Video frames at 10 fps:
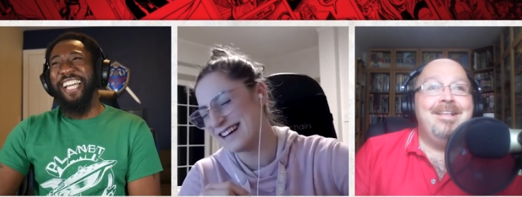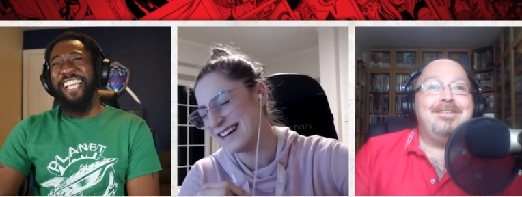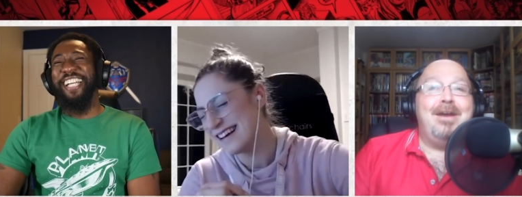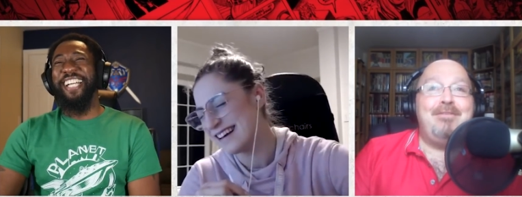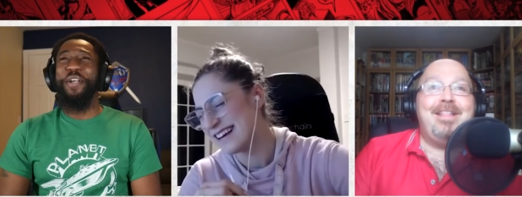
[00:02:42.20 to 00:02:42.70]

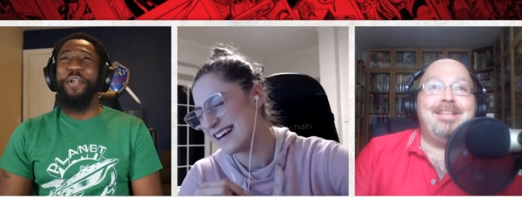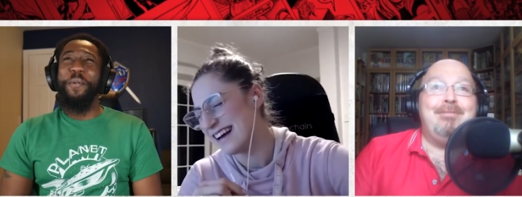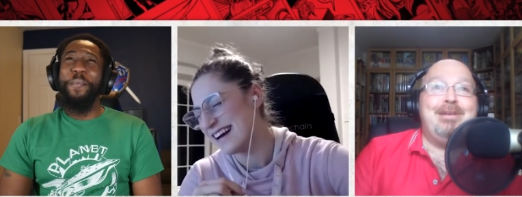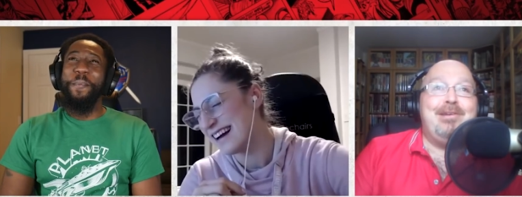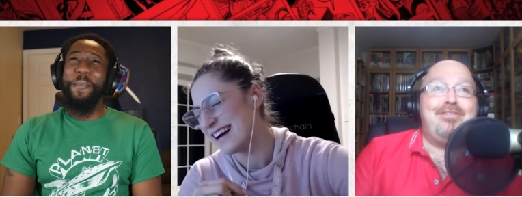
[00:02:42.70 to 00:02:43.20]
Speaker 1: Sorry, I feel like
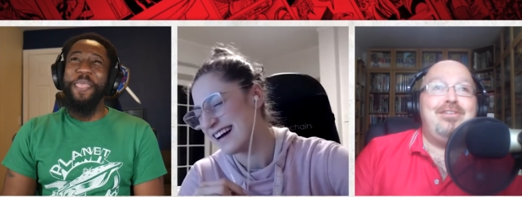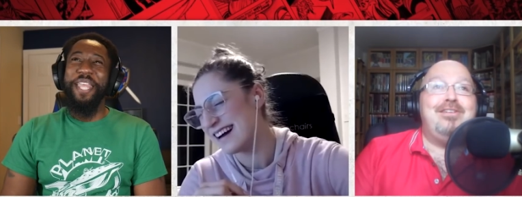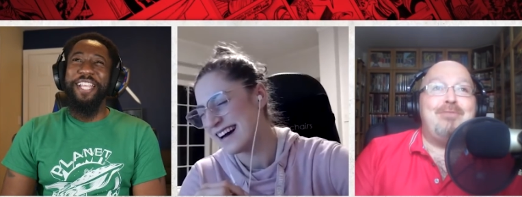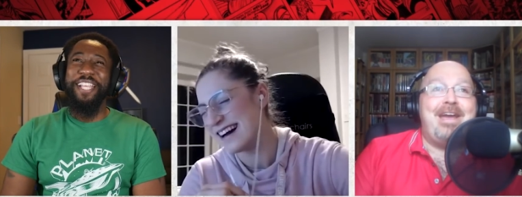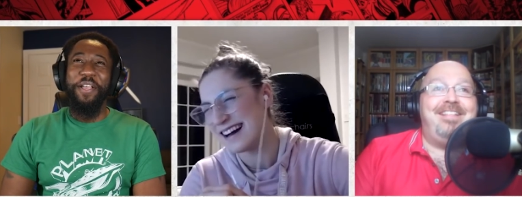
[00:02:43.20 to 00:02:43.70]
we, we shouldn't
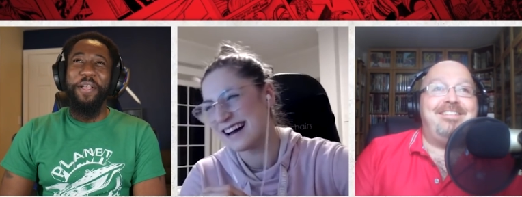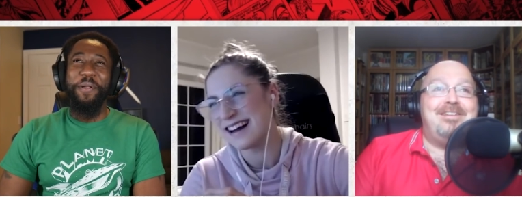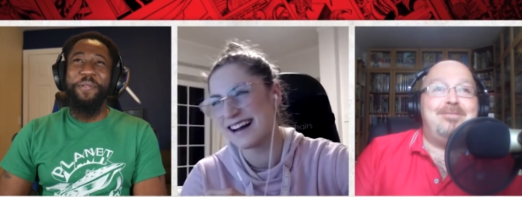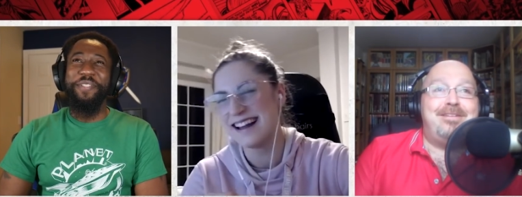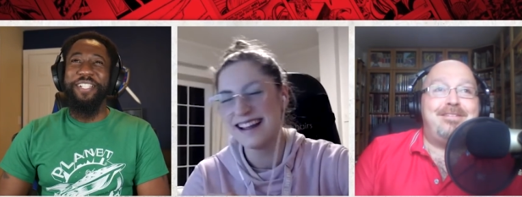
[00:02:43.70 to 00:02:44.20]
derail this
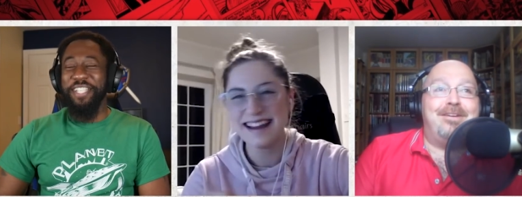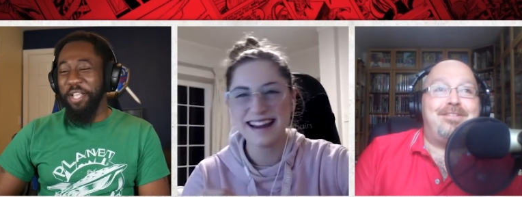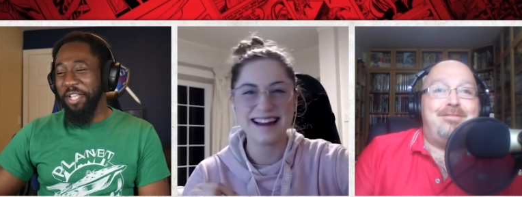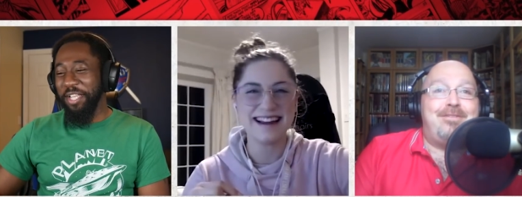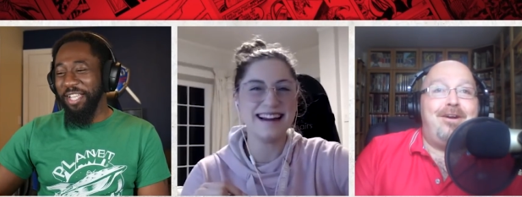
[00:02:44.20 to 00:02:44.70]
into a
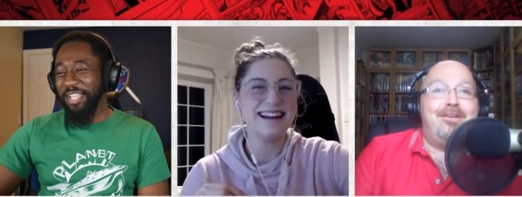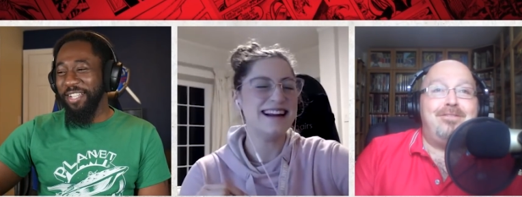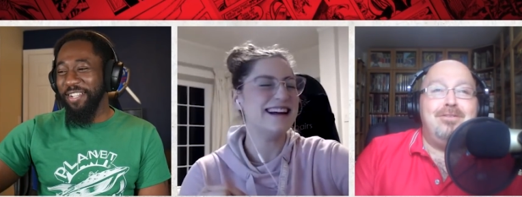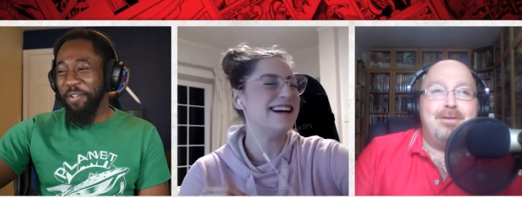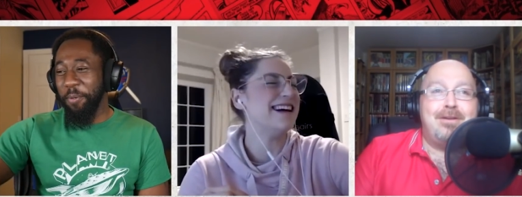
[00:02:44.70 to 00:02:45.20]
discussion of
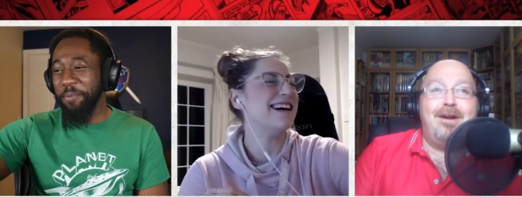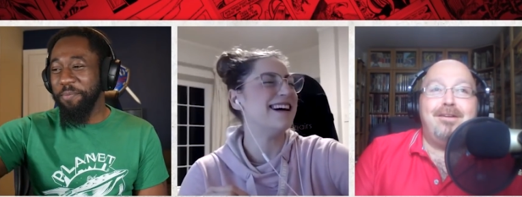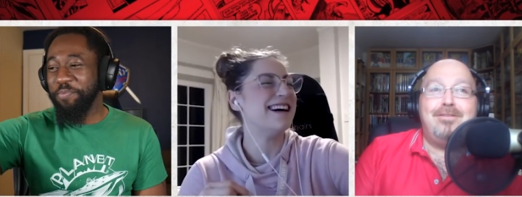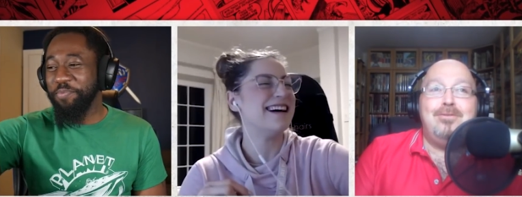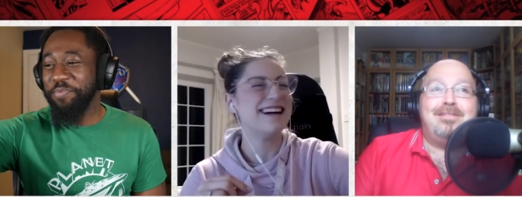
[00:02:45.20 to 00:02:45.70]
Cars 2, but
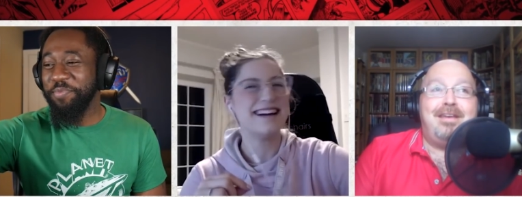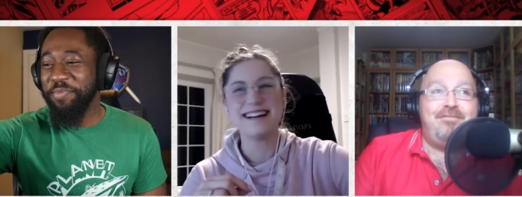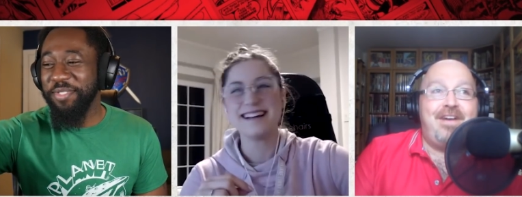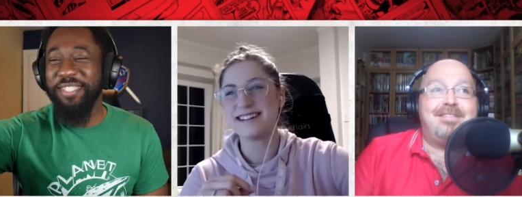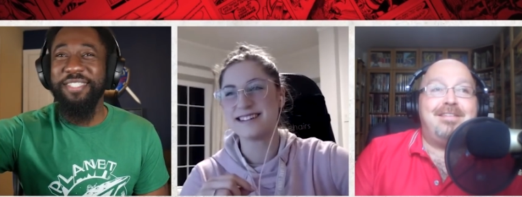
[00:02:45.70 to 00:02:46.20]
Cars 2 is a
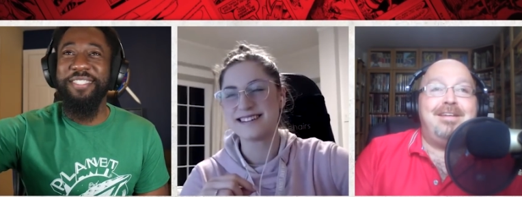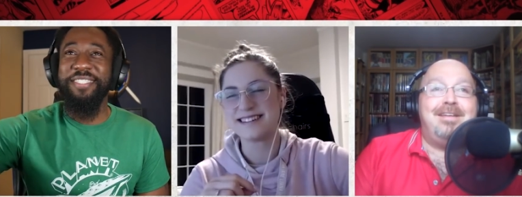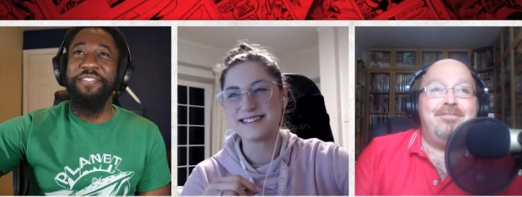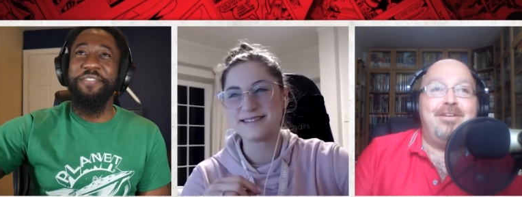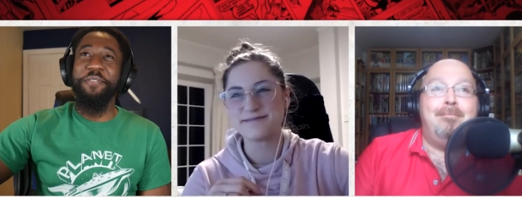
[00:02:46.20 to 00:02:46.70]

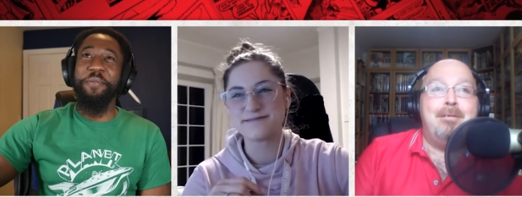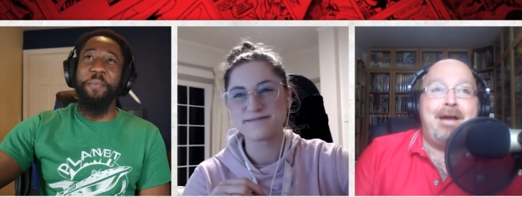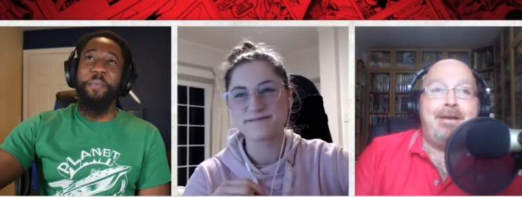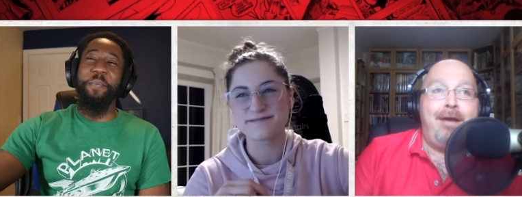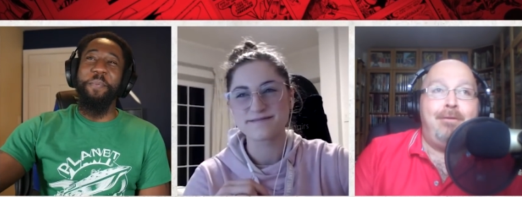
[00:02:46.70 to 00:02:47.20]
fascinating film
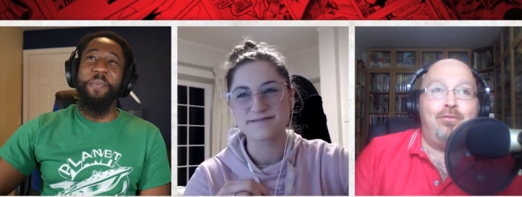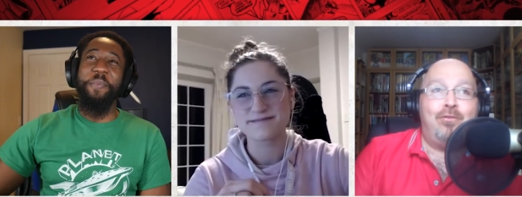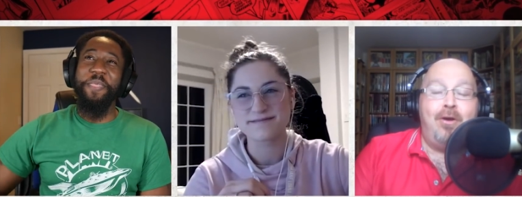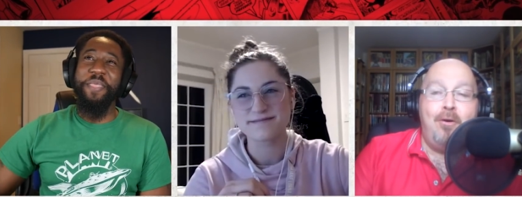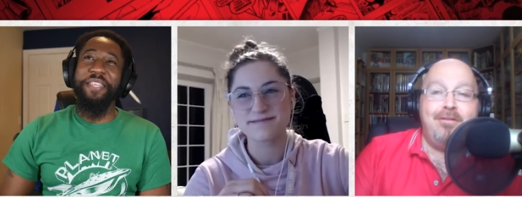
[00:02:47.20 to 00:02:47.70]
about how you
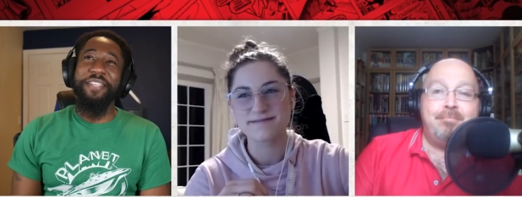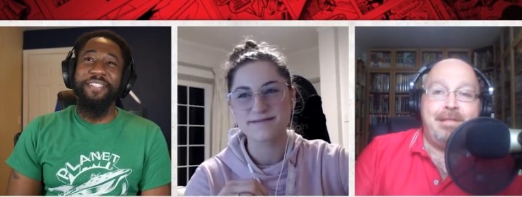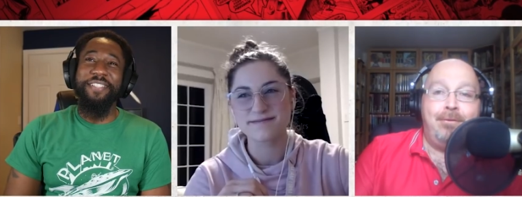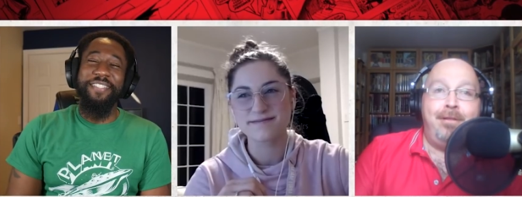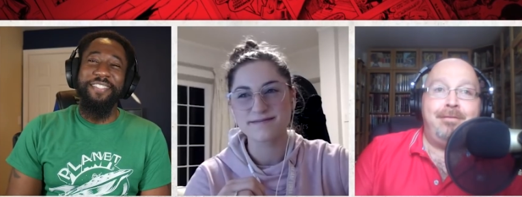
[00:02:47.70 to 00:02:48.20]
should always
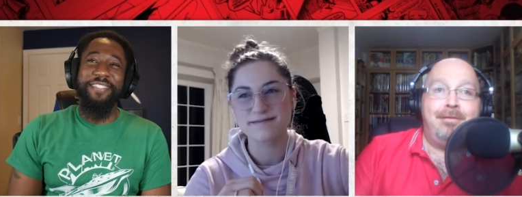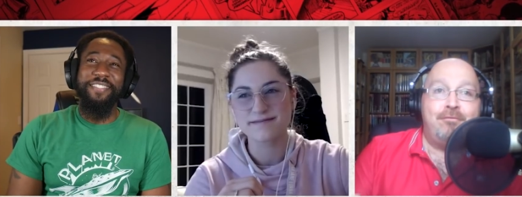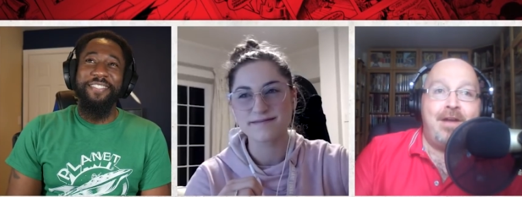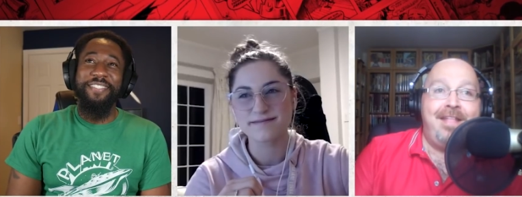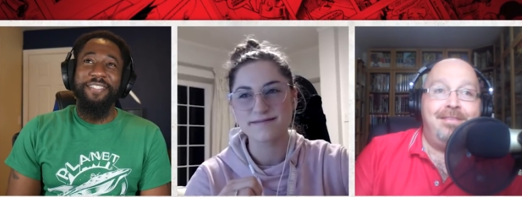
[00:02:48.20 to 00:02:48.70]
be loyal to
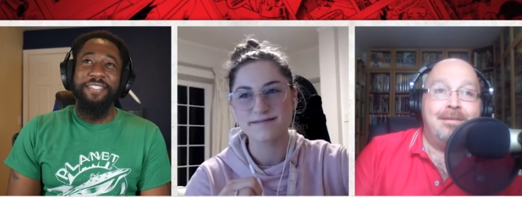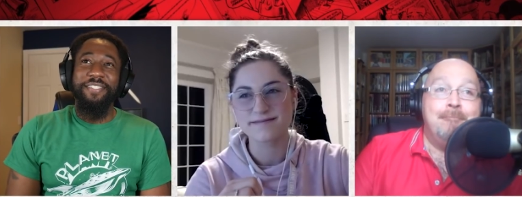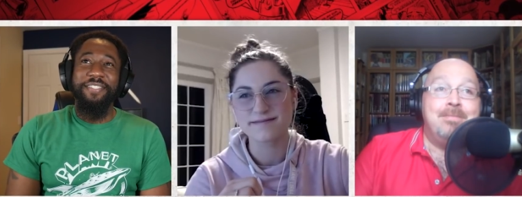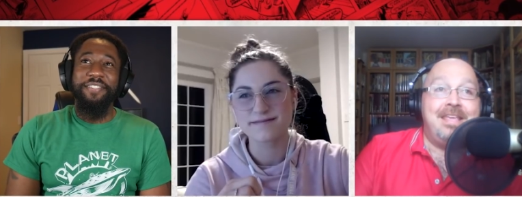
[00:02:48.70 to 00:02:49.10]
your friends,